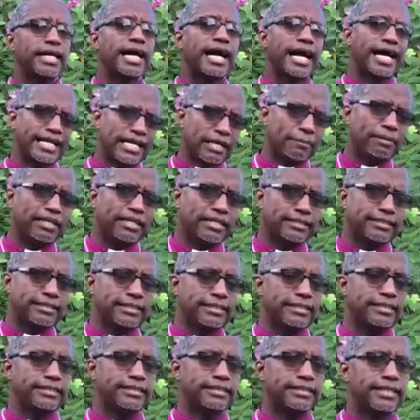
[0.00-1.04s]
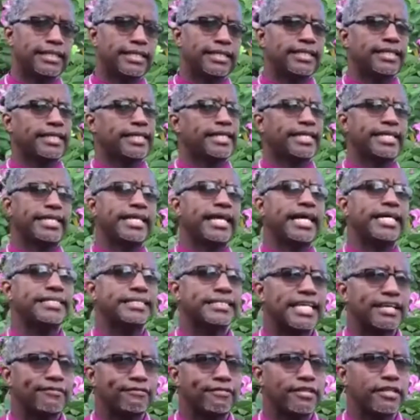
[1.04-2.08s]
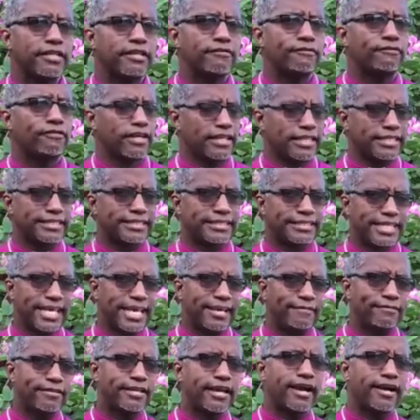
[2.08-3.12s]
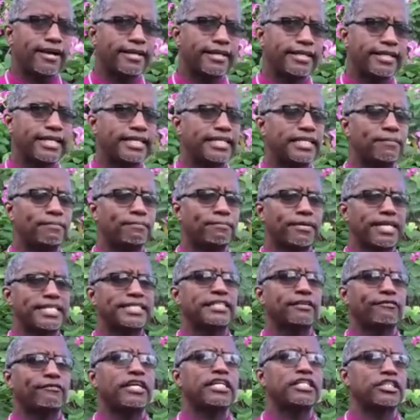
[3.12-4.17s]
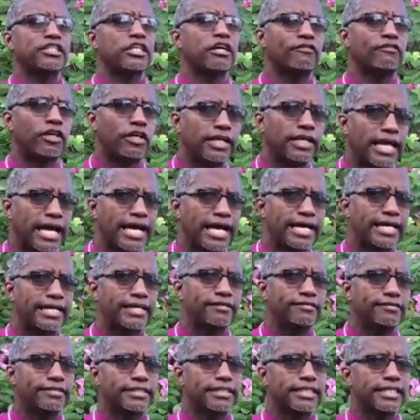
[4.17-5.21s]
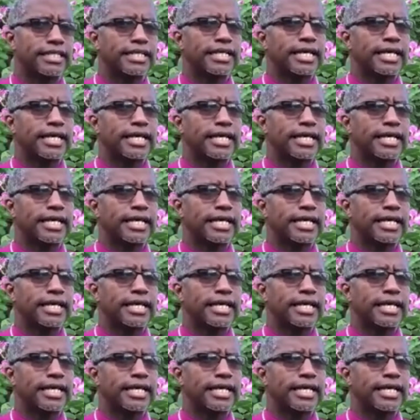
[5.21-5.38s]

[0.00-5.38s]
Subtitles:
and abilities that He has given for the safeguarding and the preservation of our lives,